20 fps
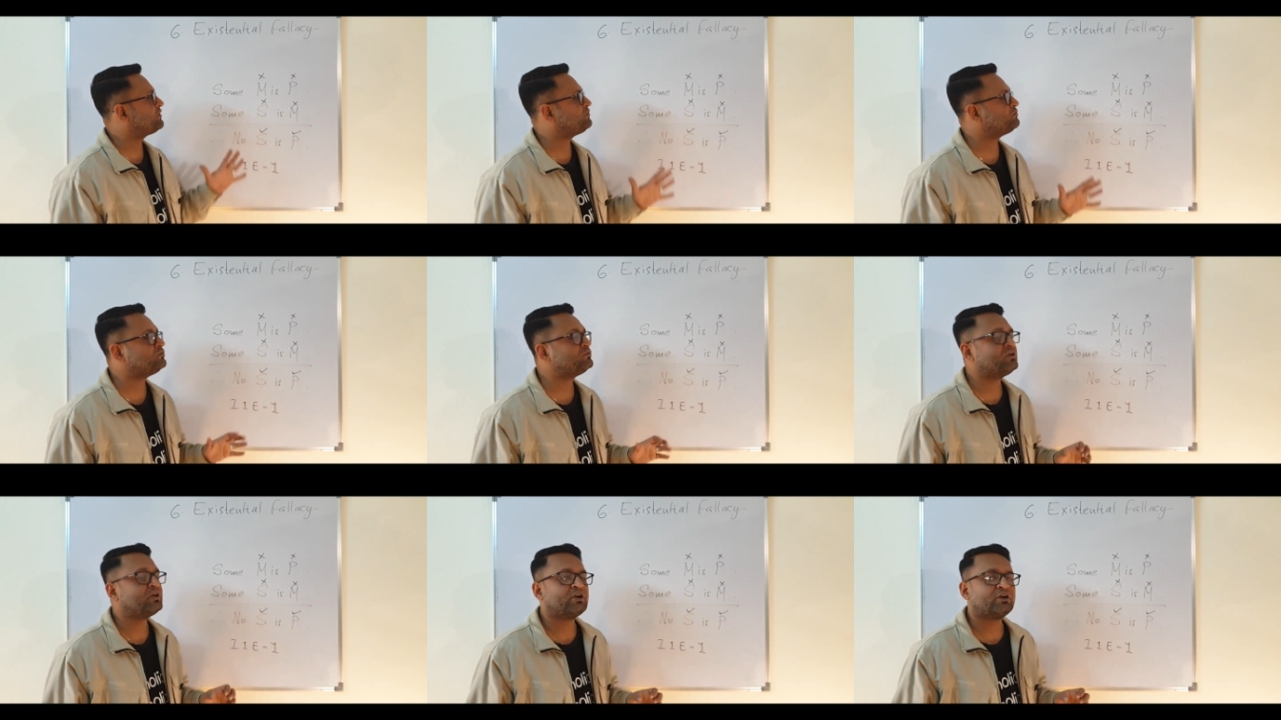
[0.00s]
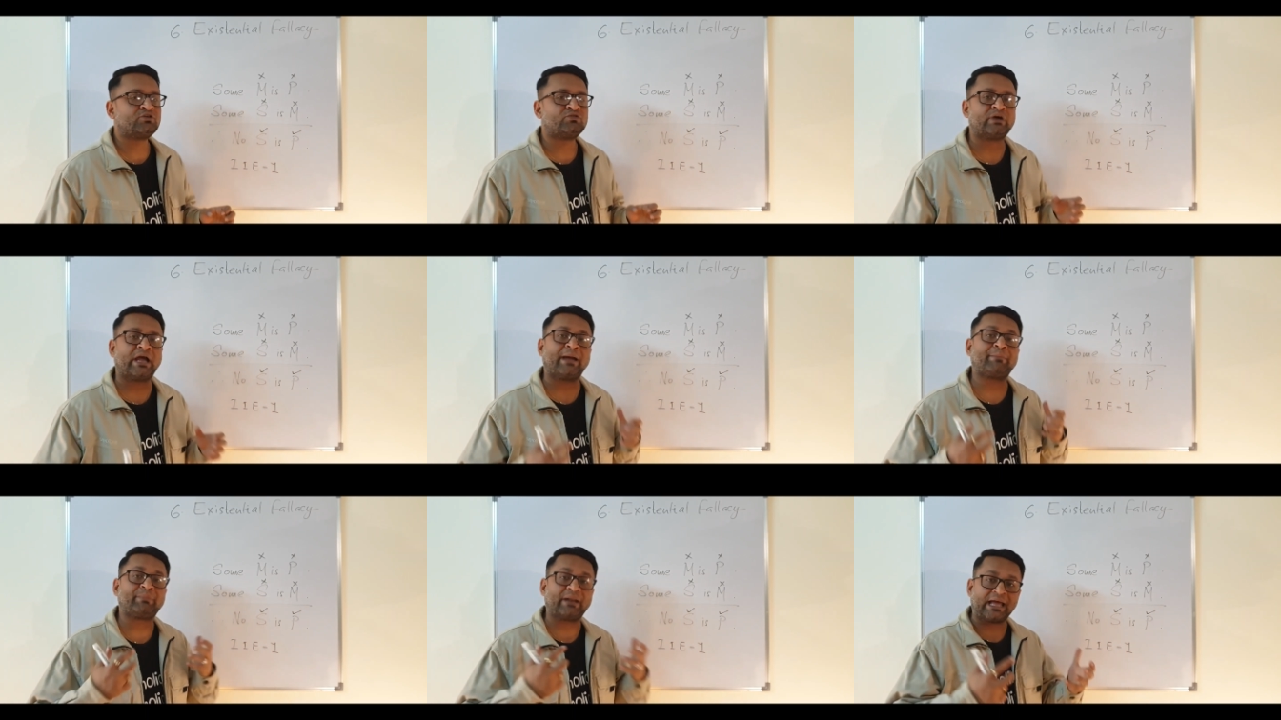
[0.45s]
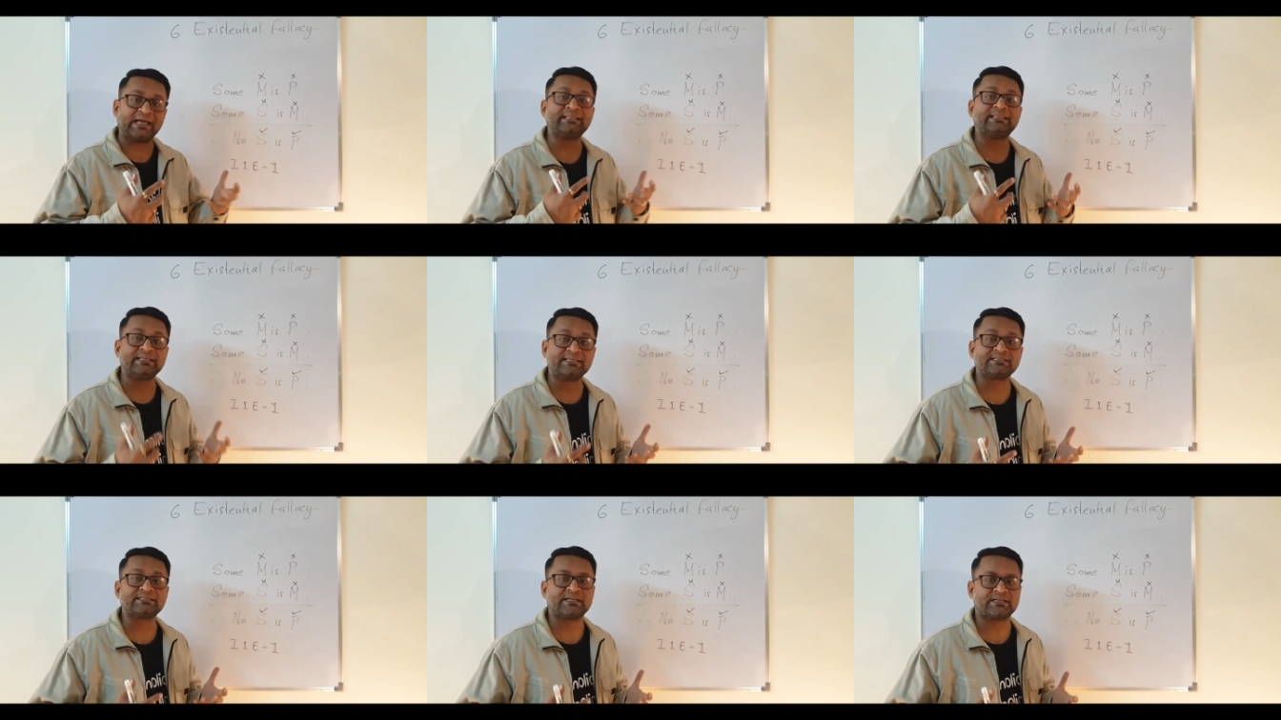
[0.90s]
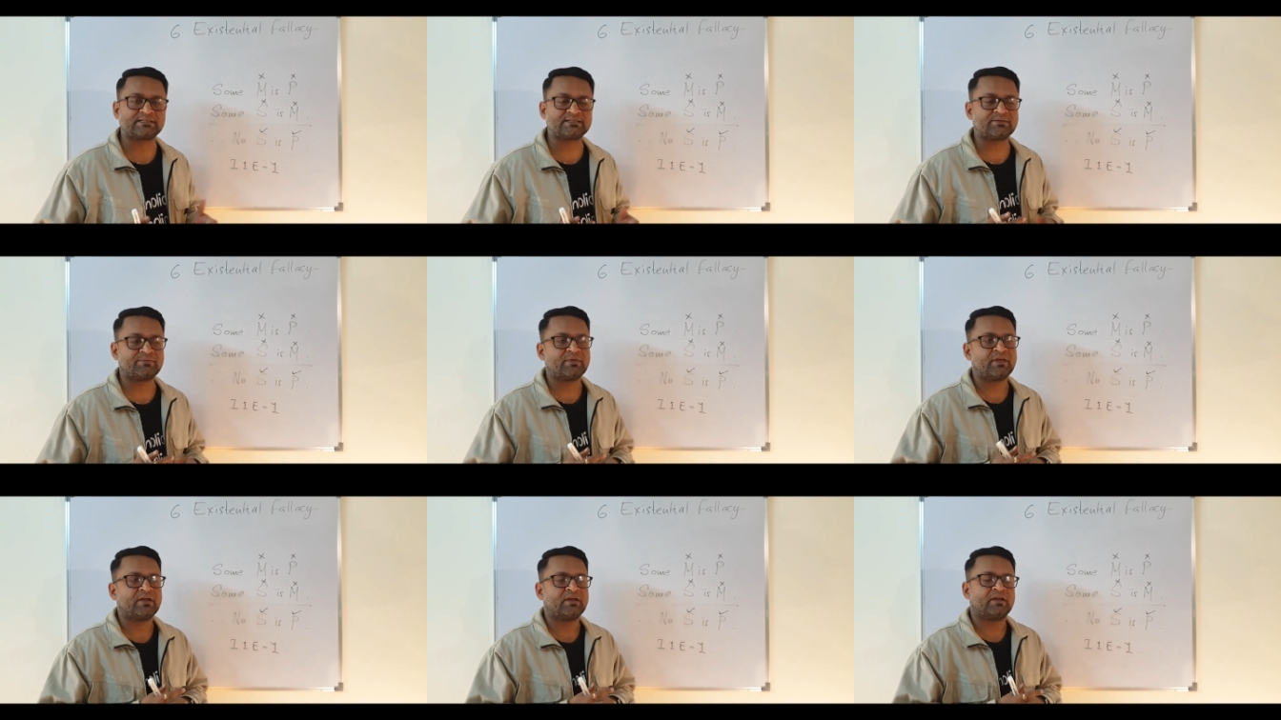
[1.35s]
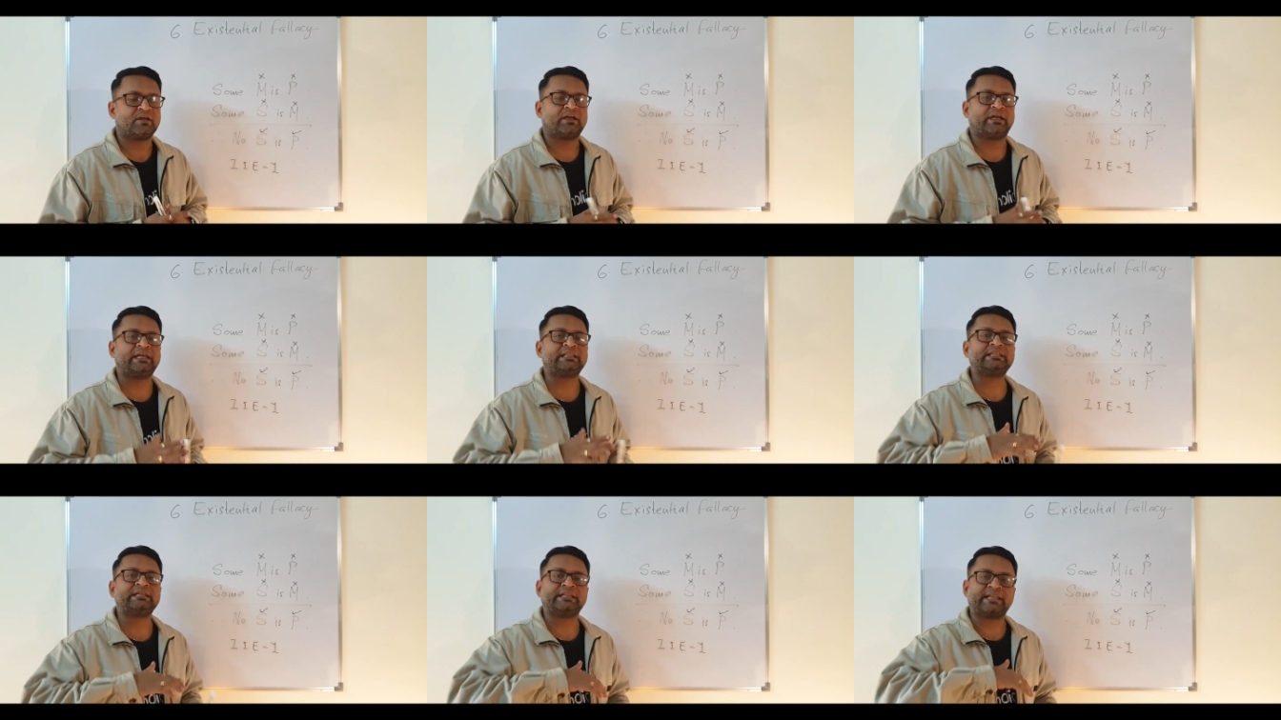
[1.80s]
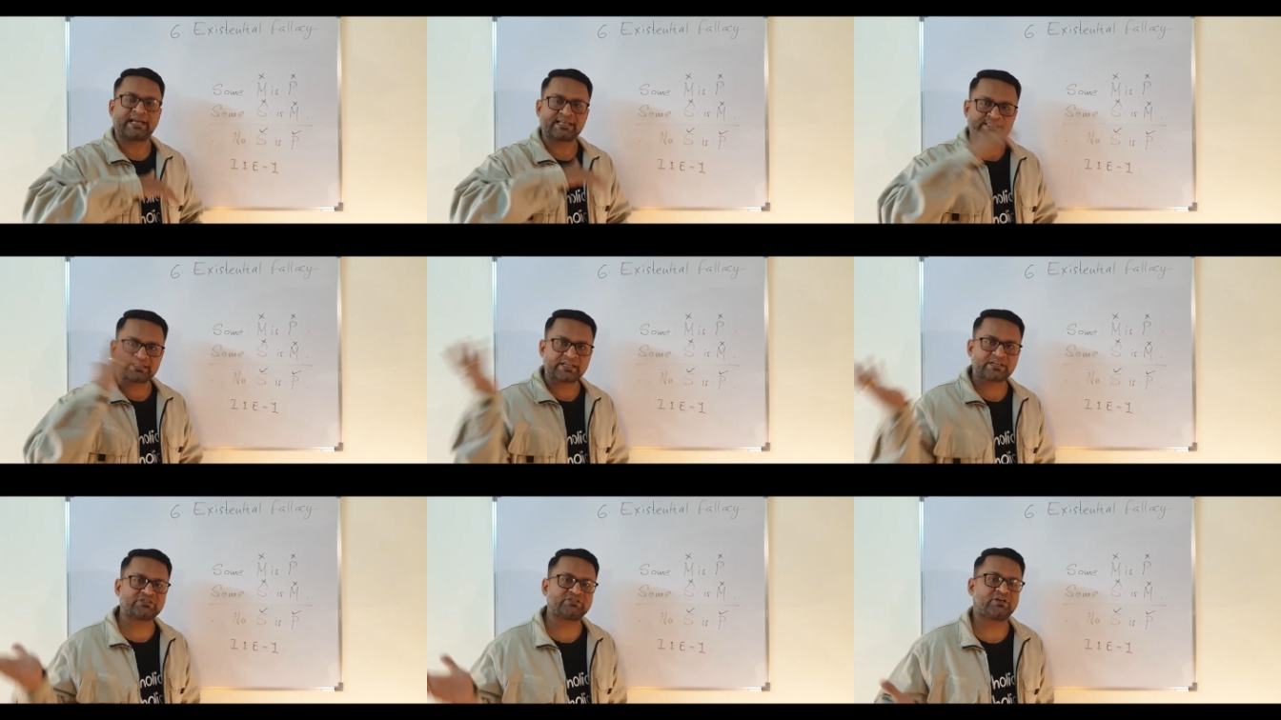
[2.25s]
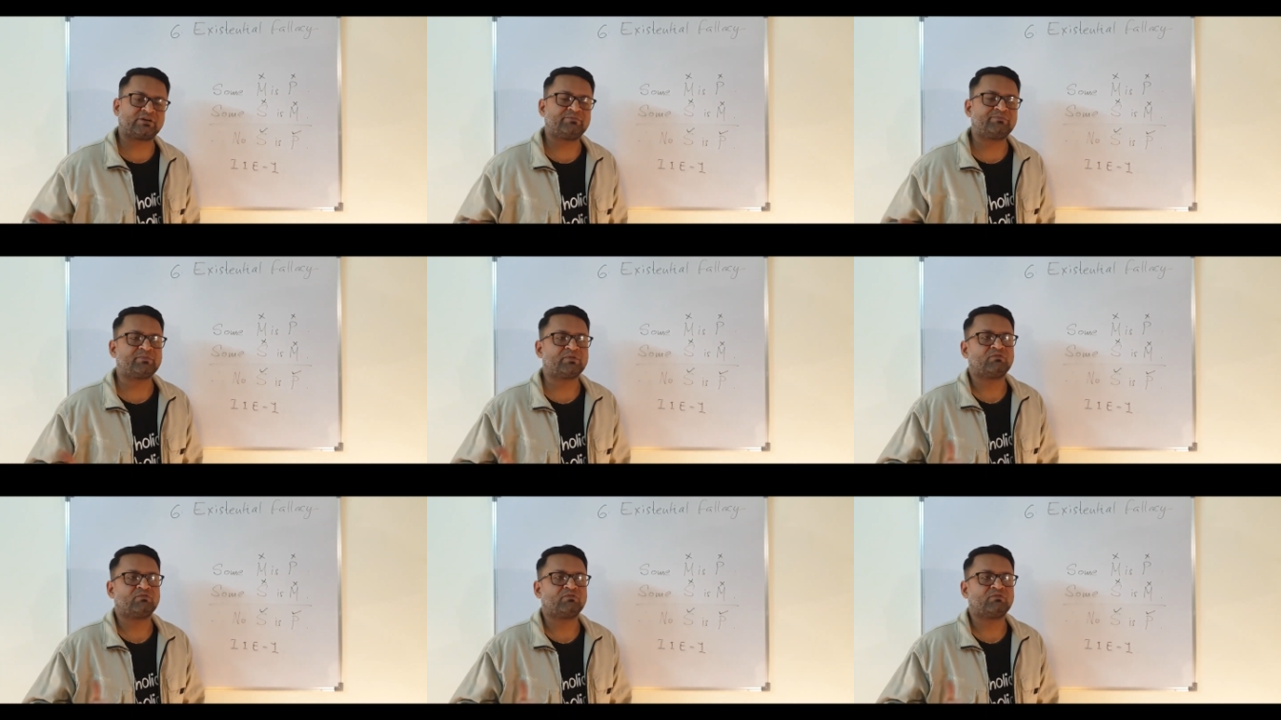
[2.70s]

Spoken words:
you to apply these things. In the next lecture,